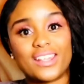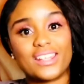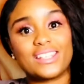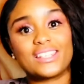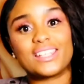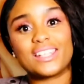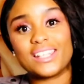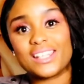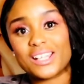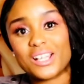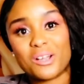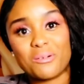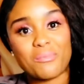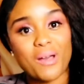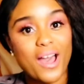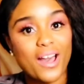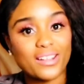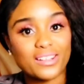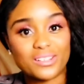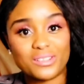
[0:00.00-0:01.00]
He did come
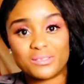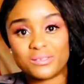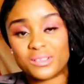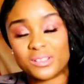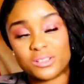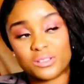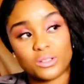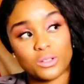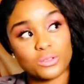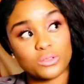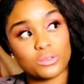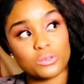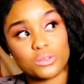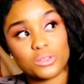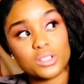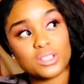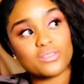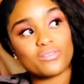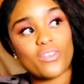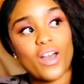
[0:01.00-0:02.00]
out and, you know, do
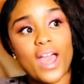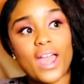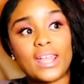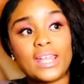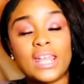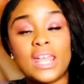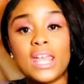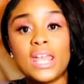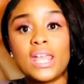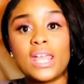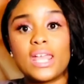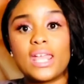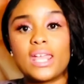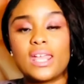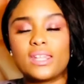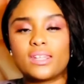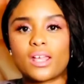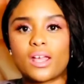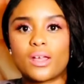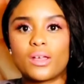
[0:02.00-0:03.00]
this fight.
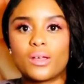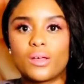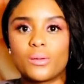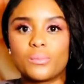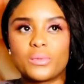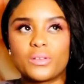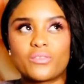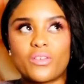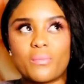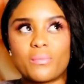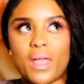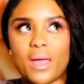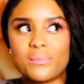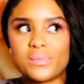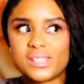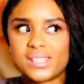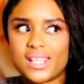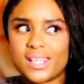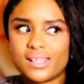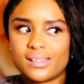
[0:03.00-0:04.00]
And if I'm not
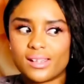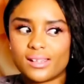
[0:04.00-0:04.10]
mistaken, I